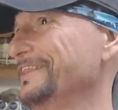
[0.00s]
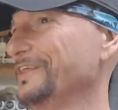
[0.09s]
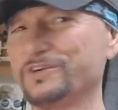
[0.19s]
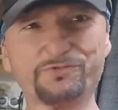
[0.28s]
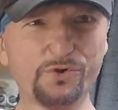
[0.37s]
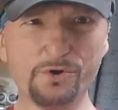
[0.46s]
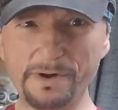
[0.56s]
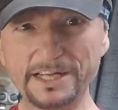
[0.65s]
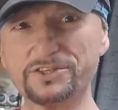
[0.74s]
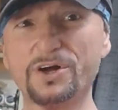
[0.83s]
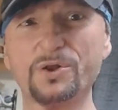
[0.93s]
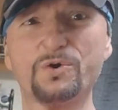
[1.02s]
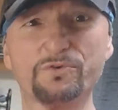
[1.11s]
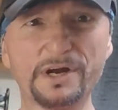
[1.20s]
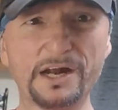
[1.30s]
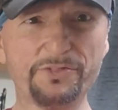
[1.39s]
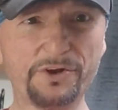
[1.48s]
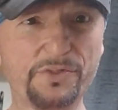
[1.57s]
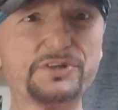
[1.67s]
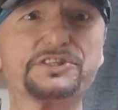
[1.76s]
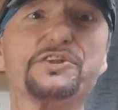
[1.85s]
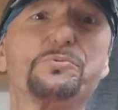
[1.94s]
there's Varroa mites all over out there, and
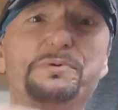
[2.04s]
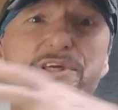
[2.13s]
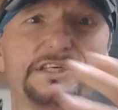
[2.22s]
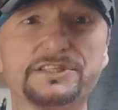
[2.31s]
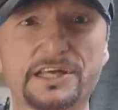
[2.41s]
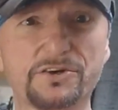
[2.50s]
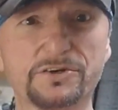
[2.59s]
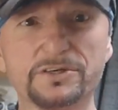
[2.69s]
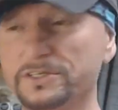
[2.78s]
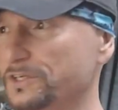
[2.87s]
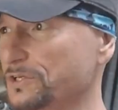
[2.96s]
there's other bees that are,